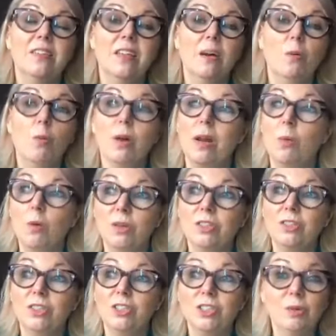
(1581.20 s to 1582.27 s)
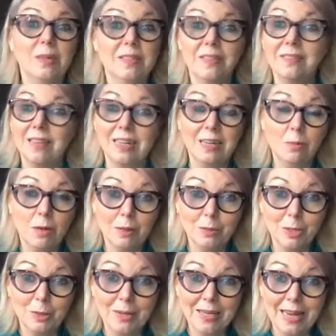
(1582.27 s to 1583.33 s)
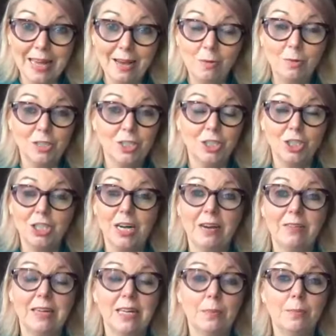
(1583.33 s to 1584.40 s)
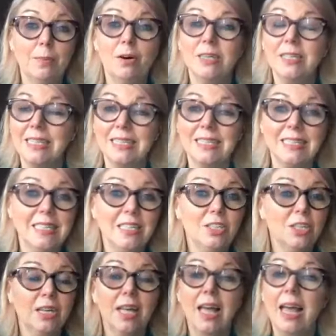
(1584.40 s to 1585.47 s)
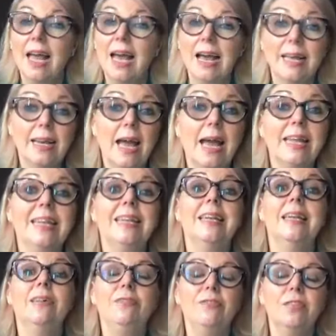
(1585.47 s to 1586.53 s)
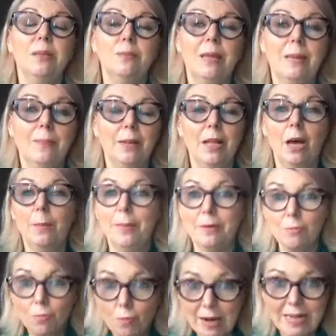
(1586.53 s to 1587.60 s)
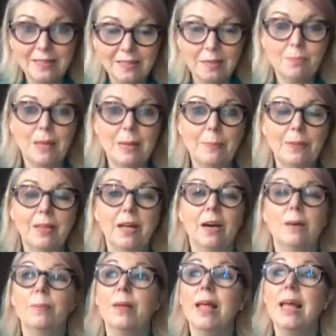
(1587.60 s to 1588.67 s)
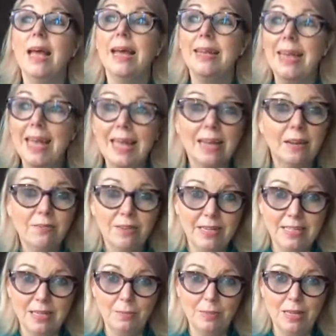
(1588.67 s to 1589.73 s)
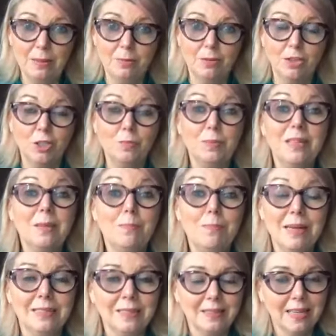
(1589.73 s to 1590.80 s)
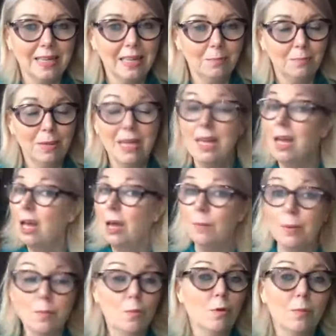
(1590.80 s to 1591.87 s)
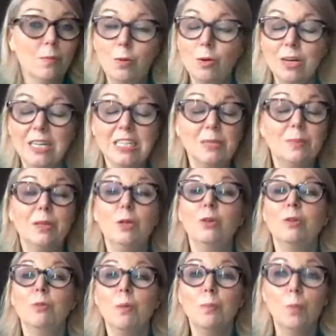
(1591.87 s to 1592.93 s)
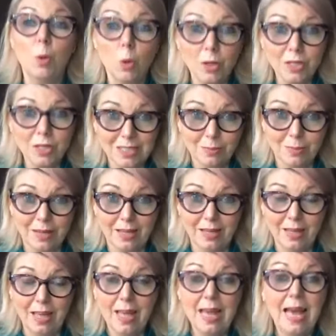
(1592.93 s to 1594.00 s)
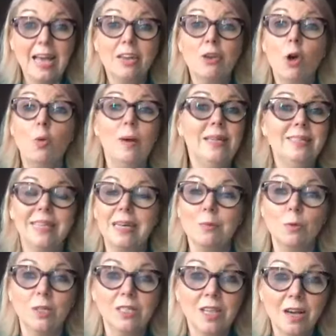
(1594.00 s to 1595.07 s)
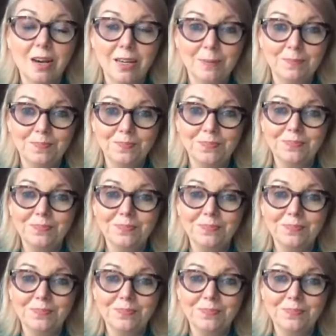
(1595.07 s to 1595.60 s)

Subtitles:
that what I wanted to do is exactly what I'm doing now, which is sharing and imparting and teaching and lifting people up and raising people up and elevating people to be the best that they can be, but more importantly, to be who they were born to be and not waste any more time.